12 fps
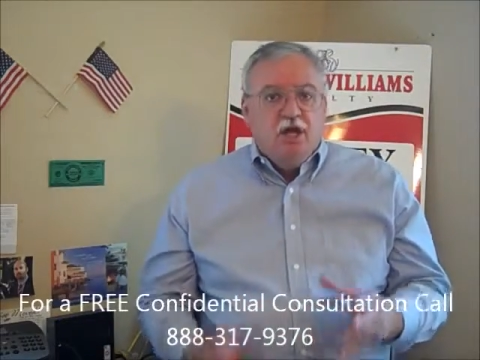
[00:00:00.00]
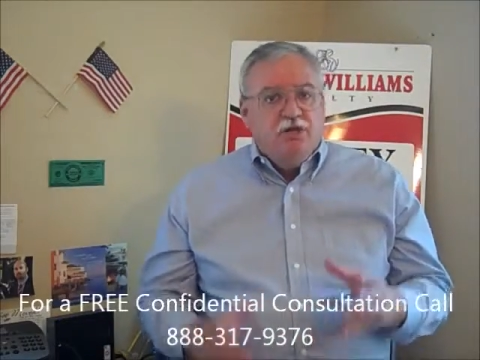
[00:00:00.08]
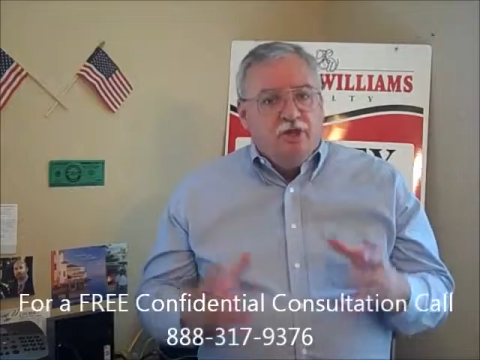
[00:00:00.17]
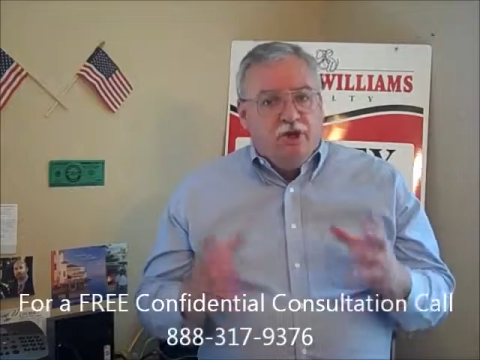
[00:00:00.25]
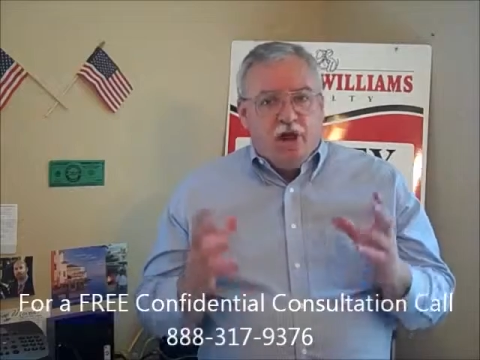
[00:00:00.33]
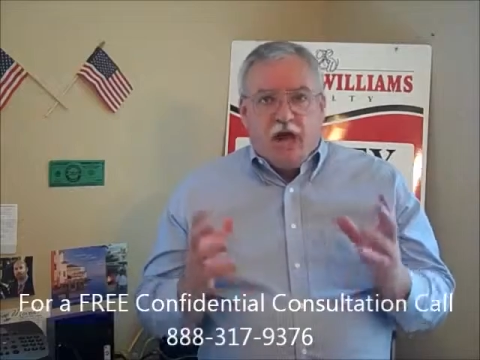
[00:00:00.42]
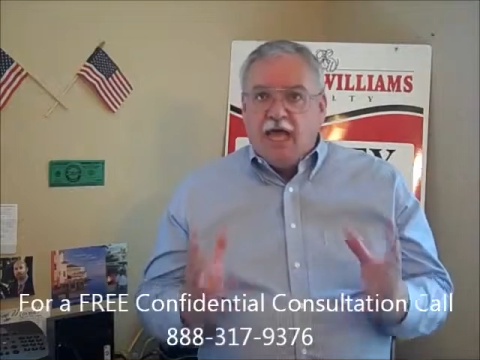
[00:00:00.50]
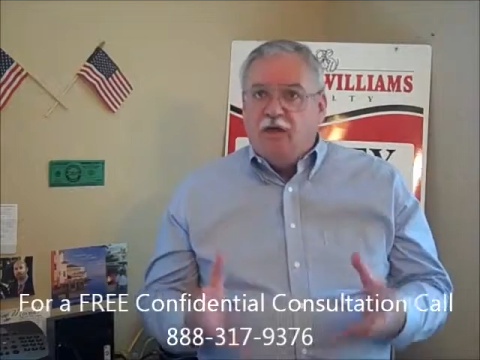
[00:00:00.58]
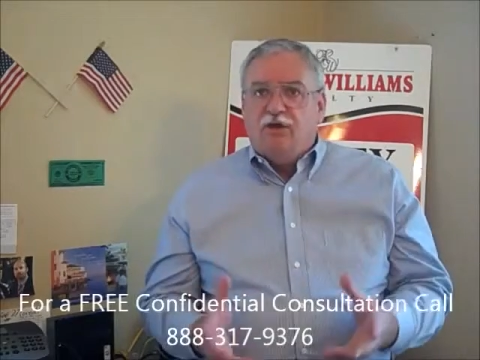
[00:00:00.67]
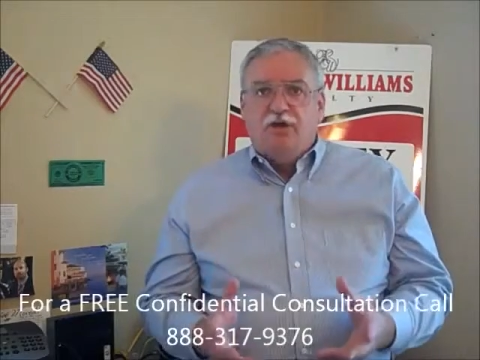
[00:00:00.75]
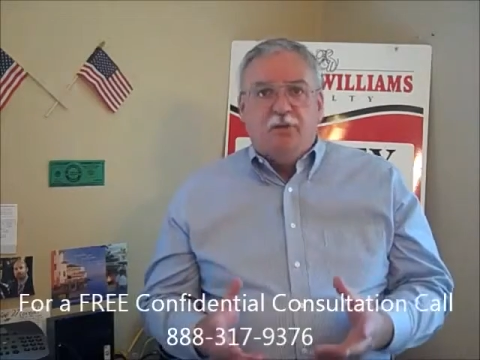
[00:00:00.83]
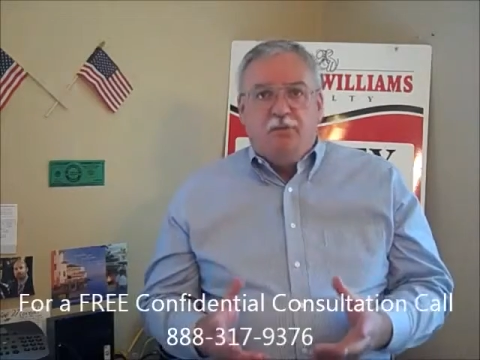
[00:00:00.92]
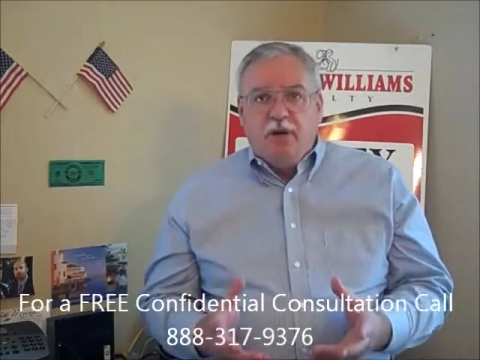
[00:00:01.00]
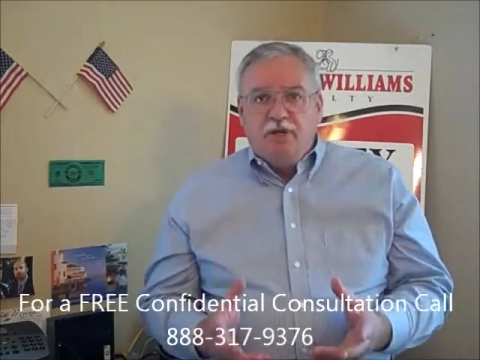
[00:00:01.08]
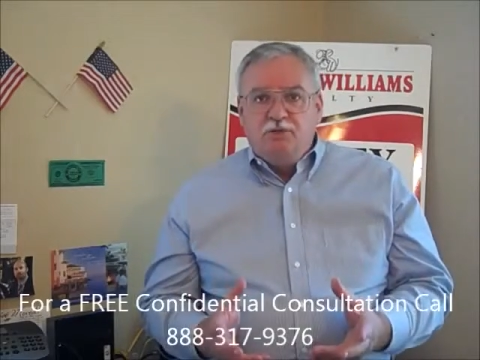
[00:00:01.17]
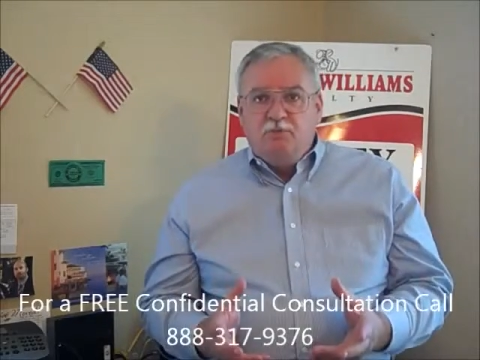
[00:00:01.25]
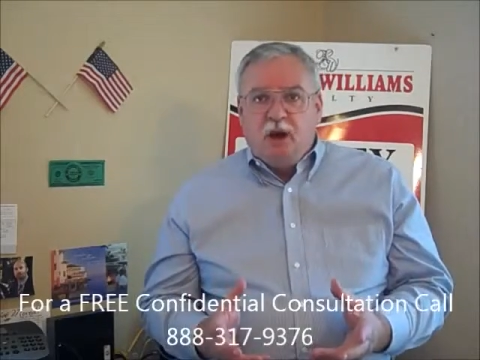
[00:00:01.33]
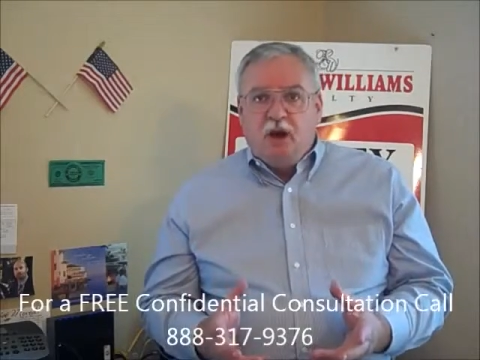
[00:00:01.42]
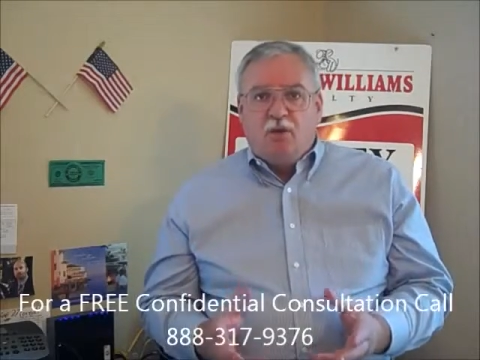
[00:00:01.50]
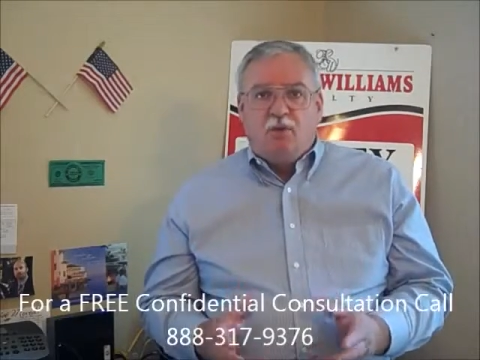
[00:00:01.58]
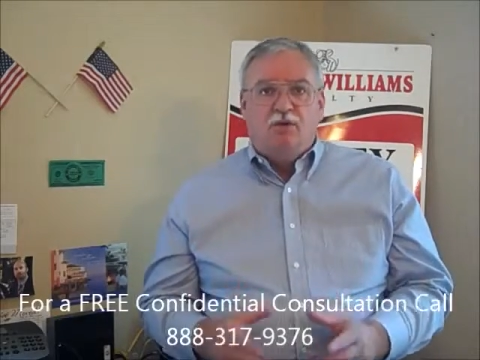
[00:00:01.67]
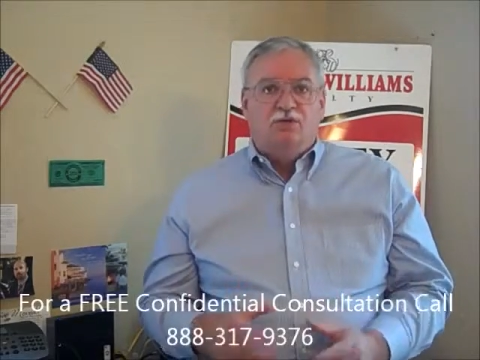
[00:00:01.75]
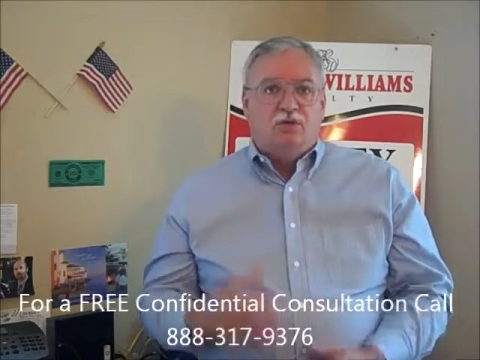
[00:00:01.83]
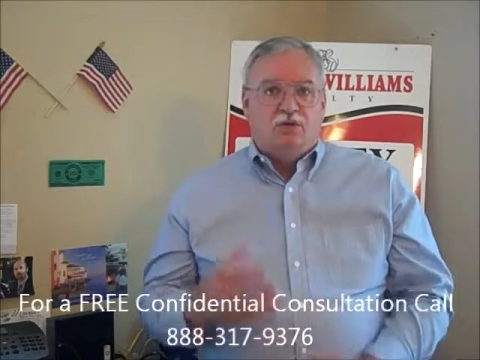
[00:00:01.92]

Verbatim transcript: They're not looking to punish borrowers or